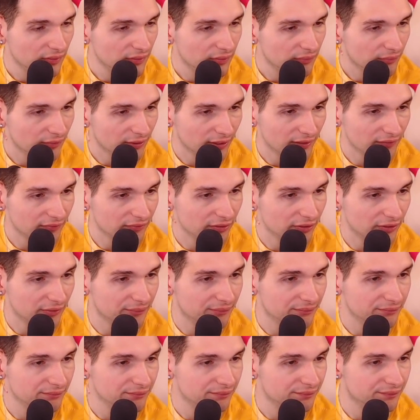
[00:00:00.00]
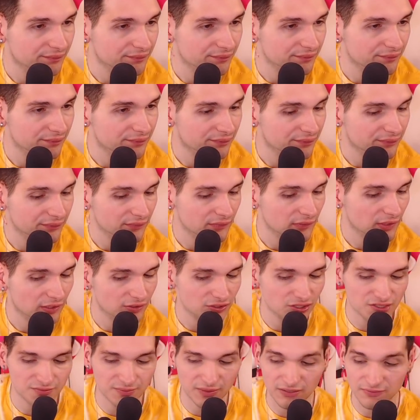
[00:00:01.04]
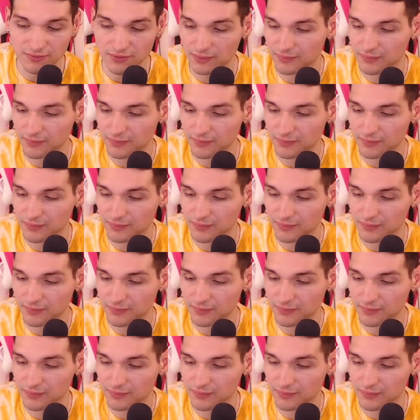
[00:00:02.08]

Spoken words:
Whatever. It just makes me